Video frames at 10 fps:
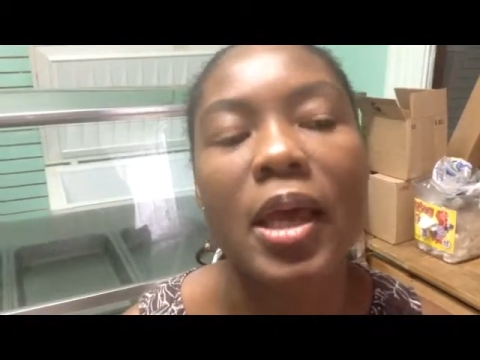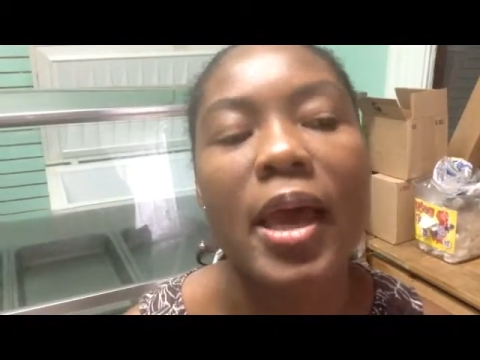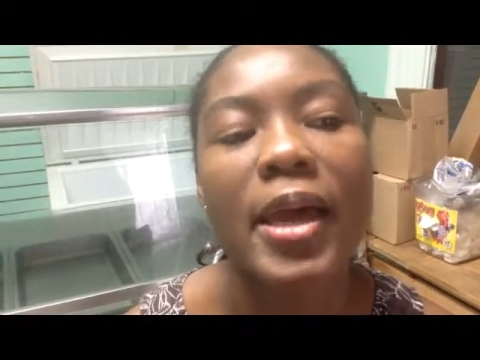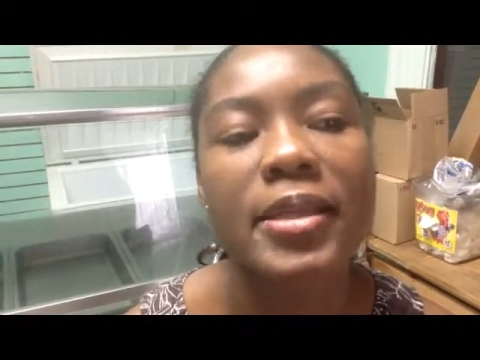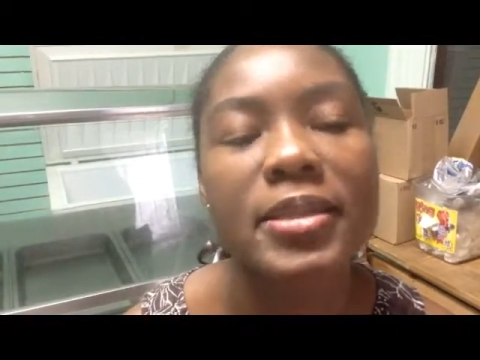
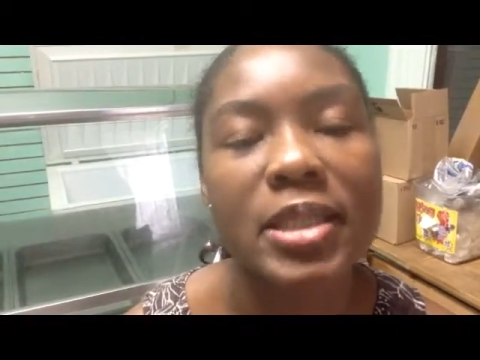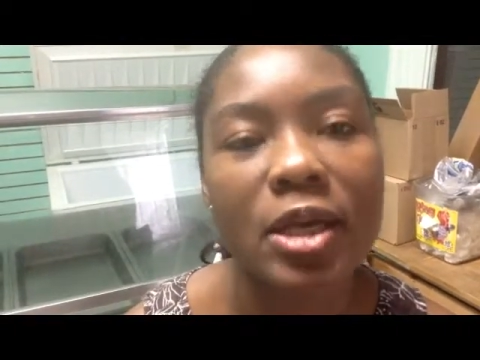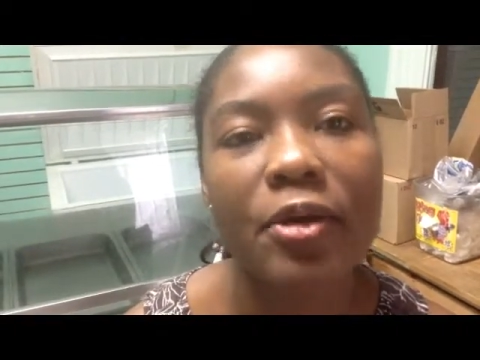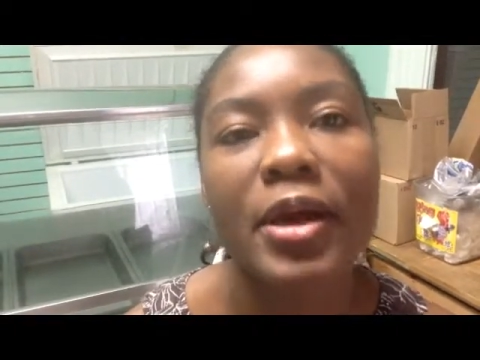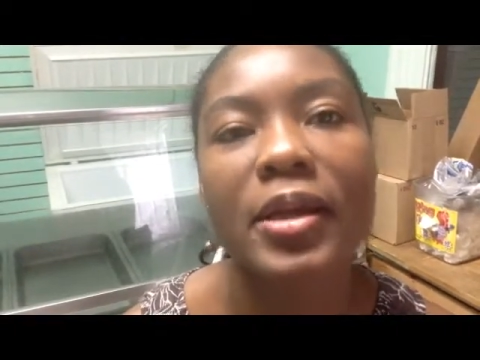And
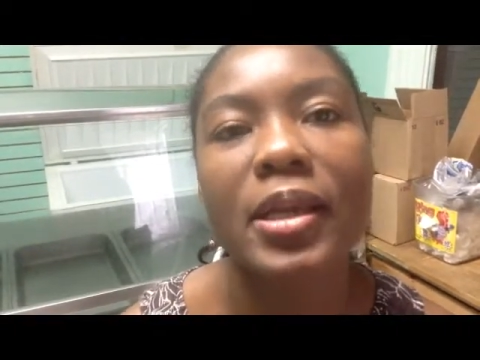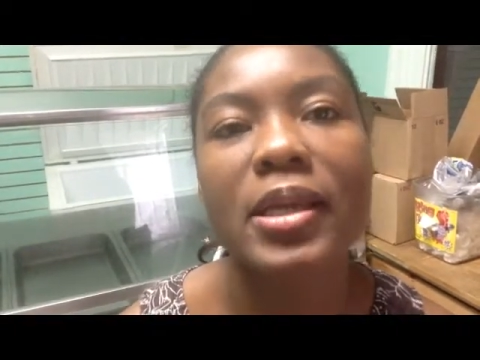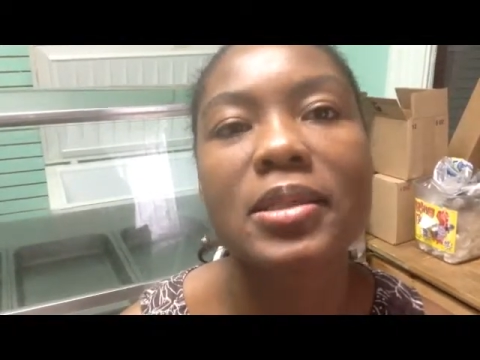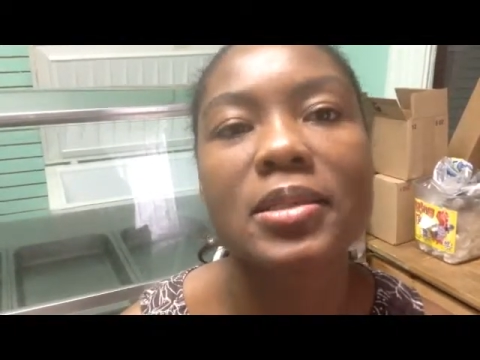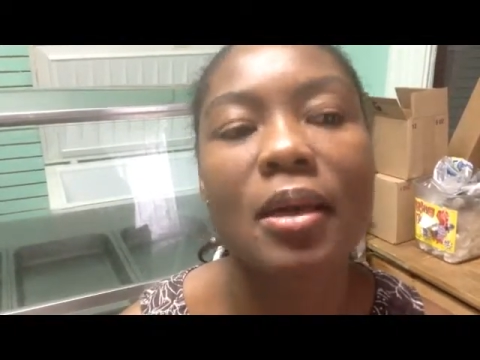cigarette
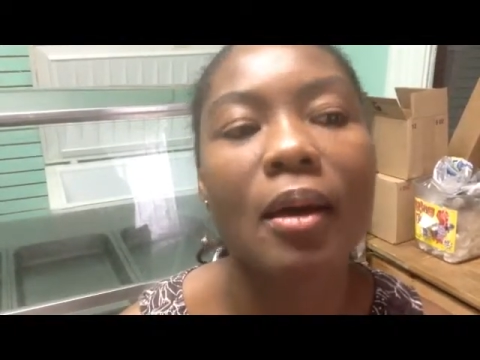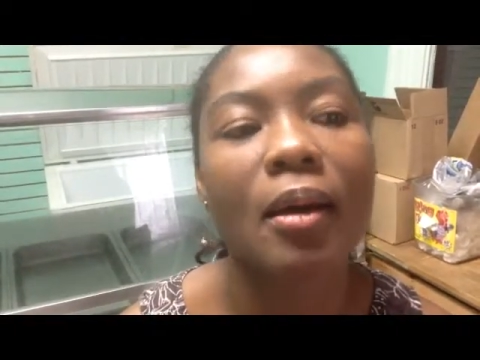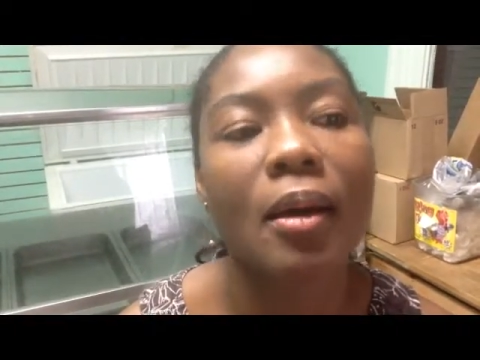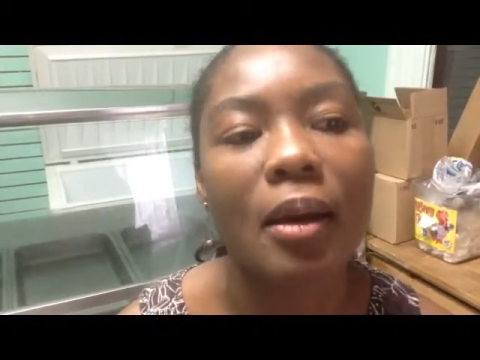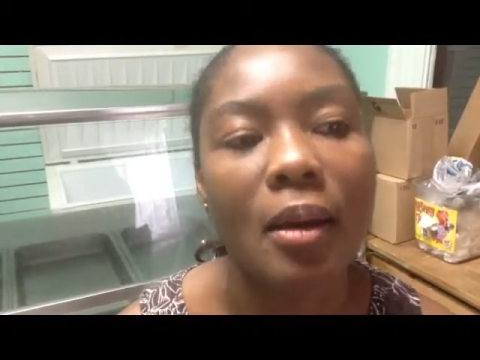is a
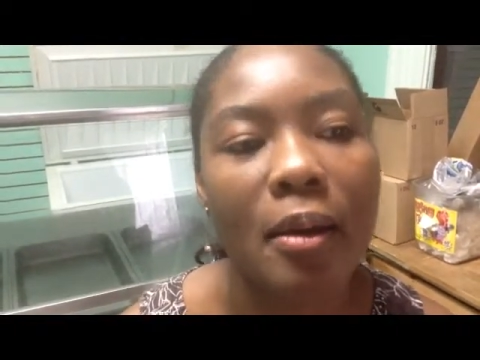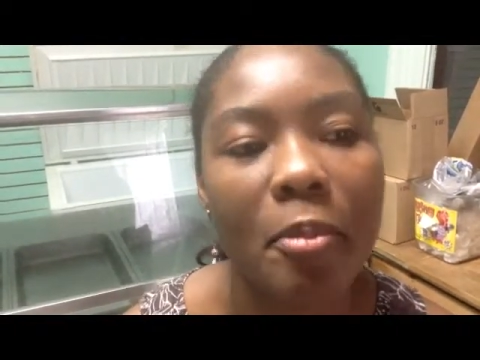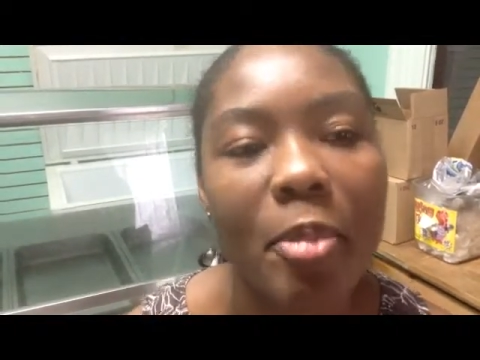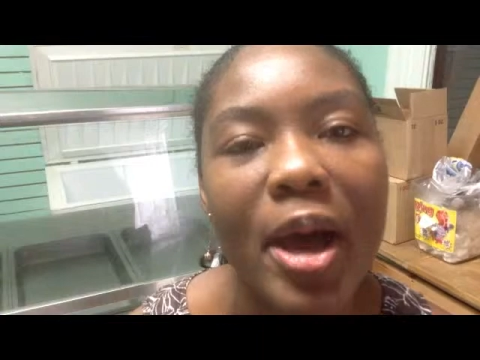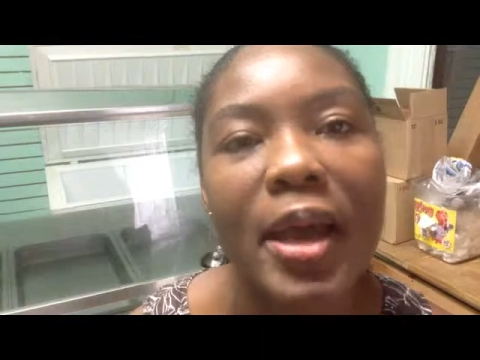
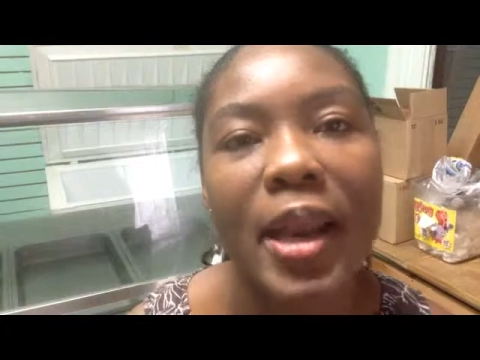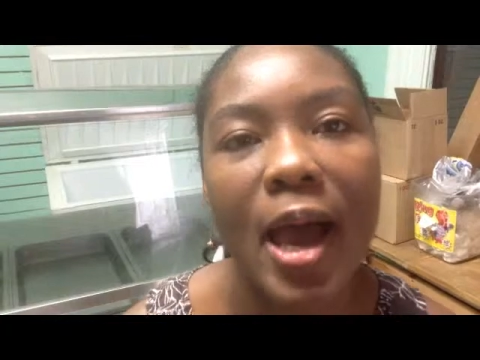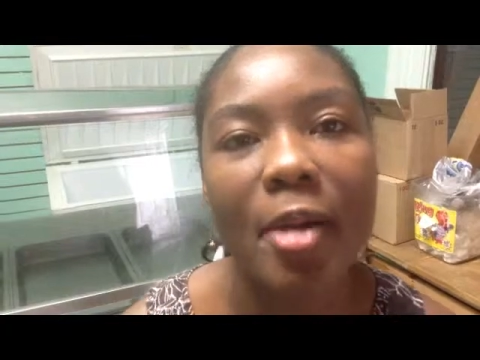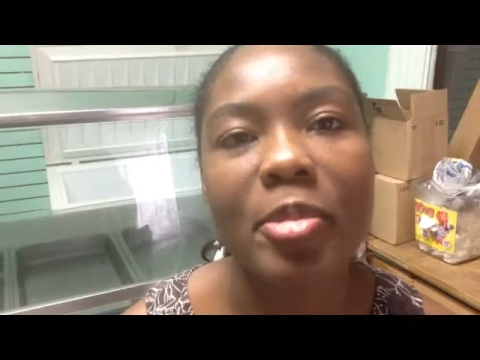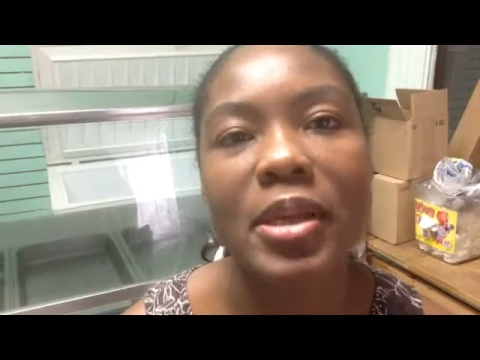bad
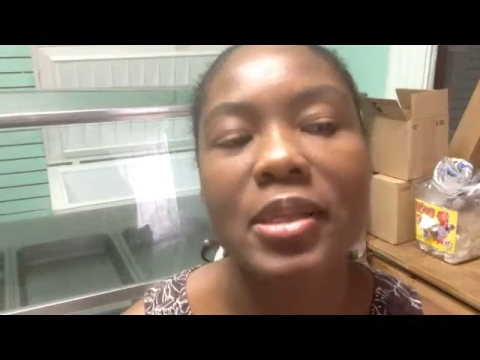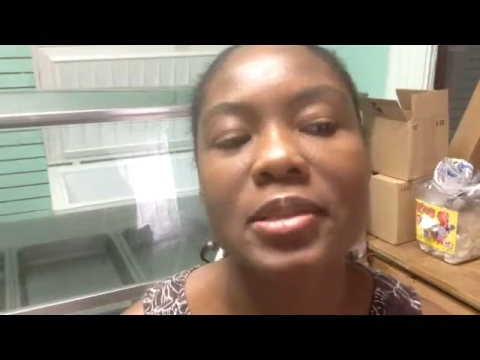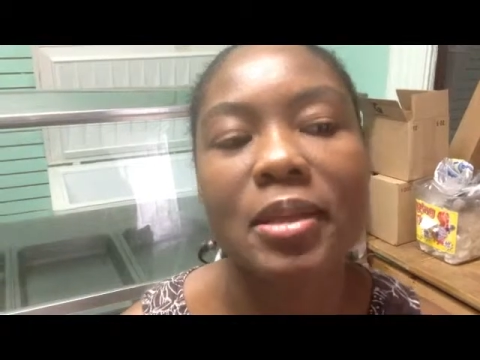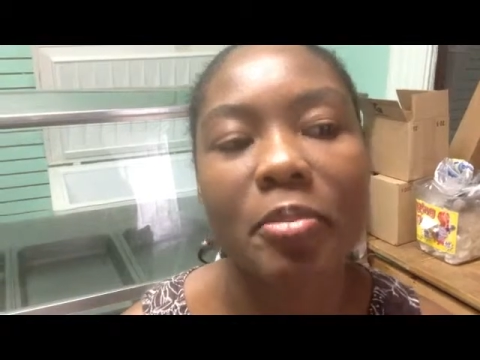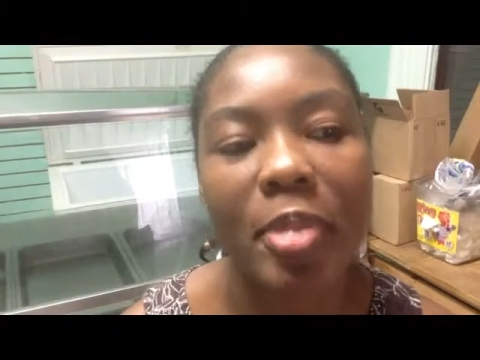habit.
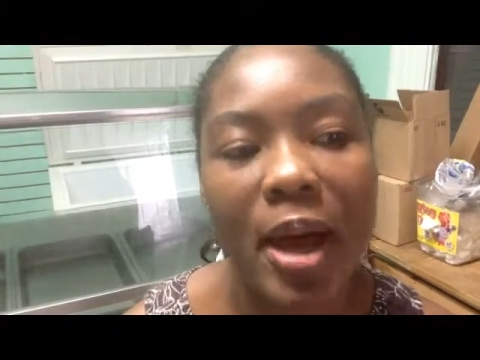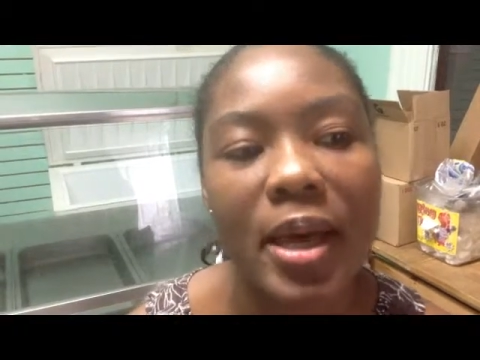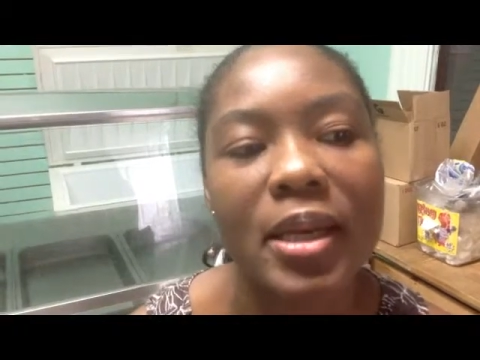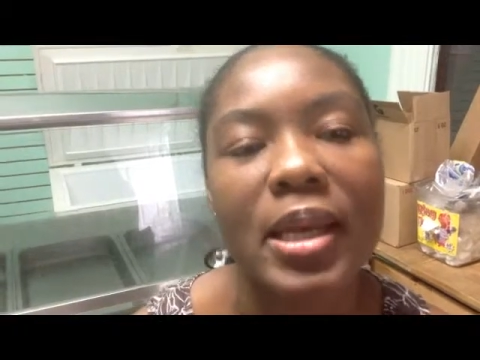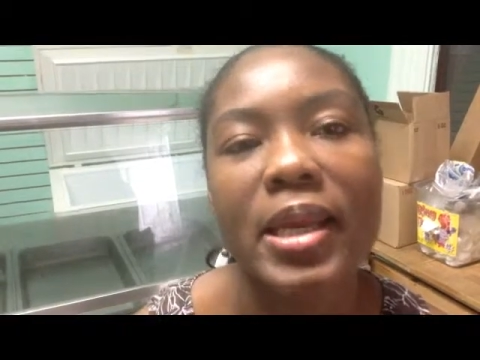It's a
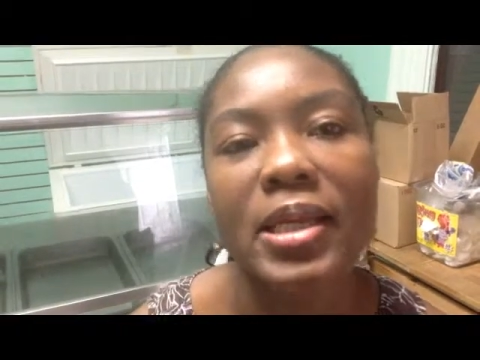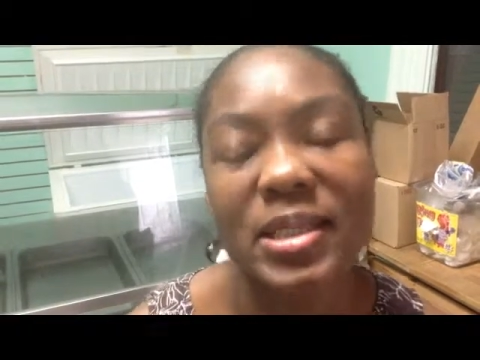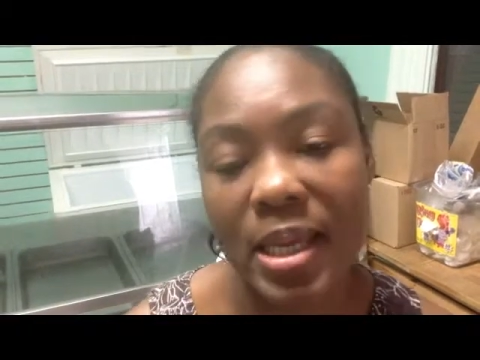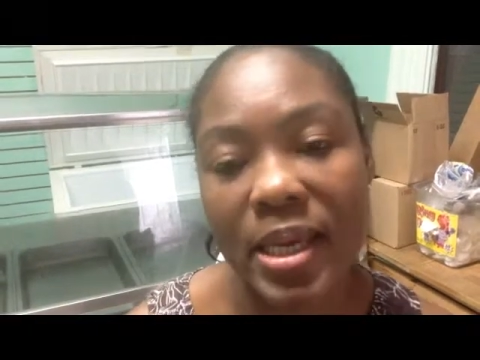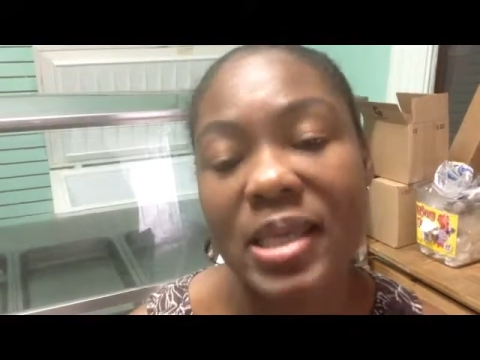bad and
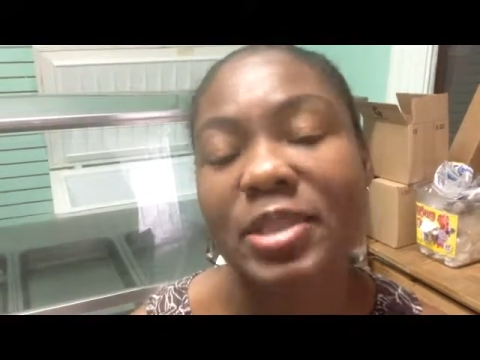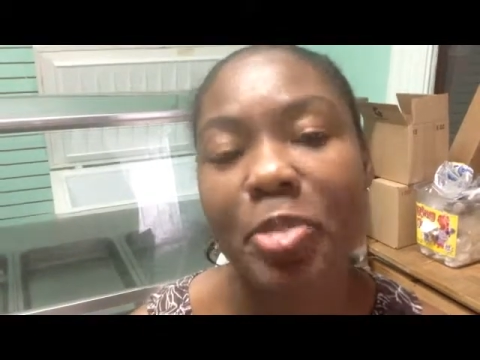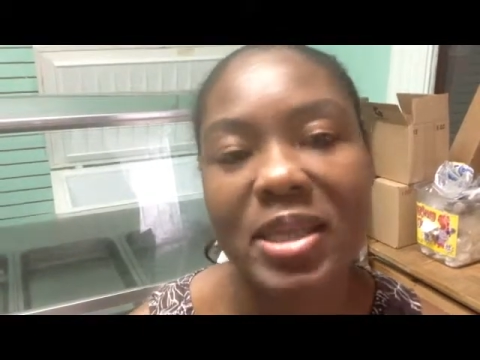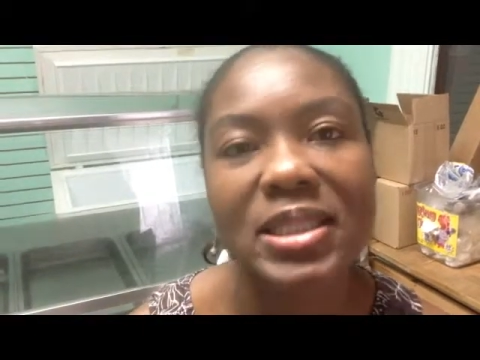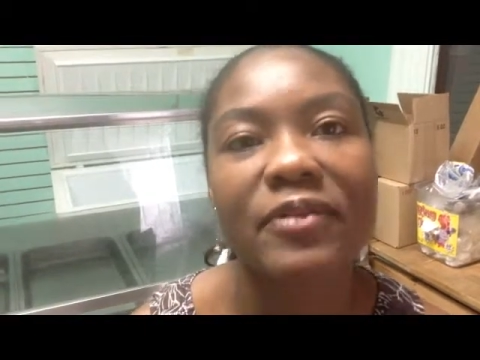is an
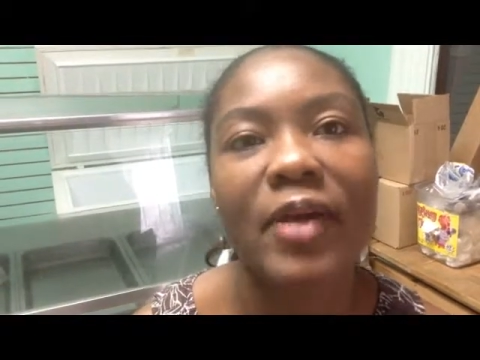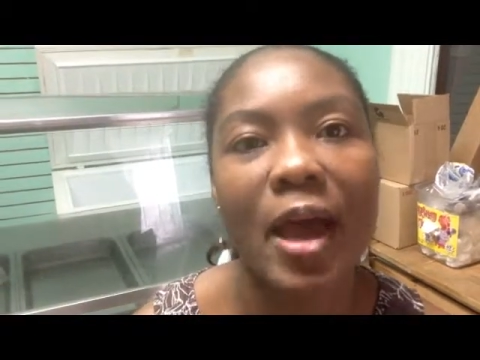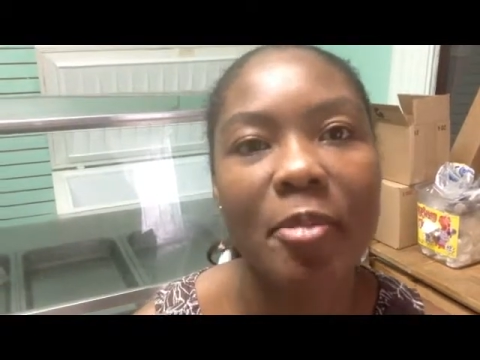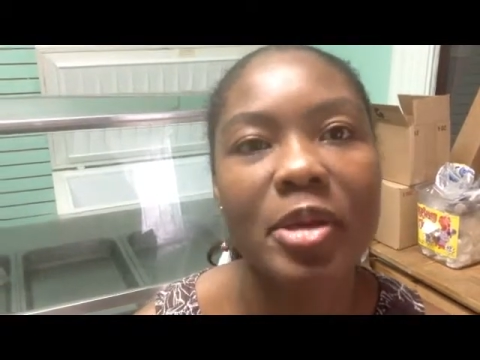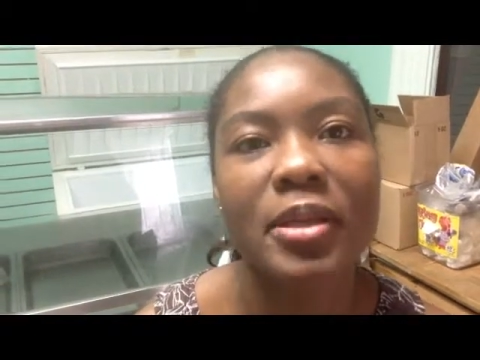expensive
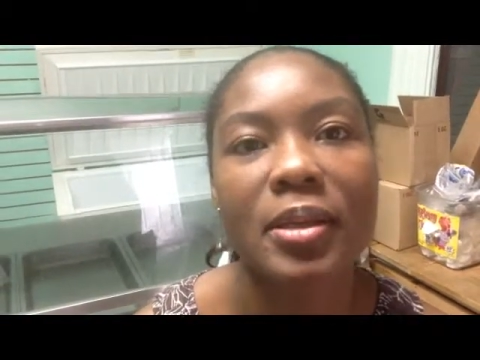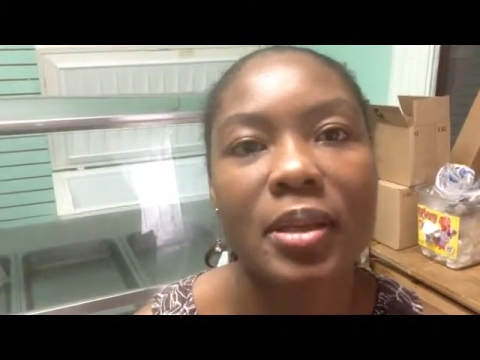habit